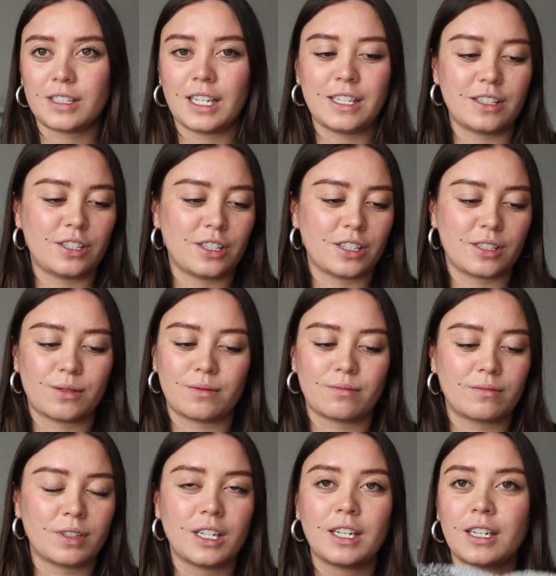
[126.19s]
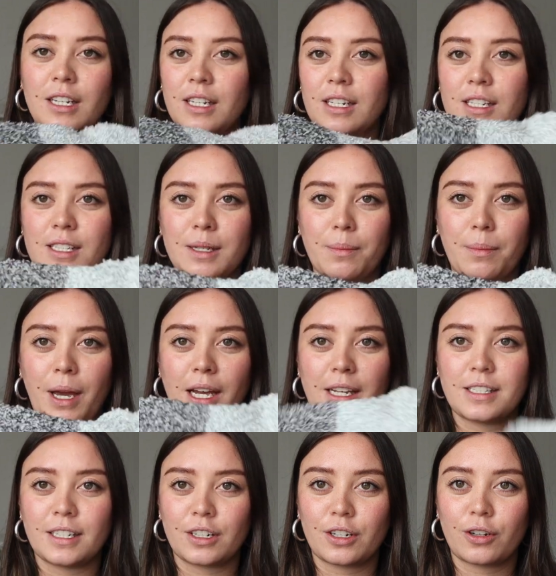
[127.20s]
These are just some
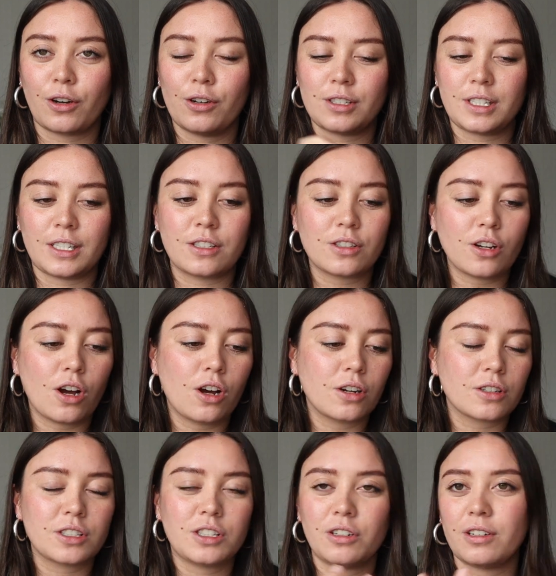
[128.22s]
basic cozy socks.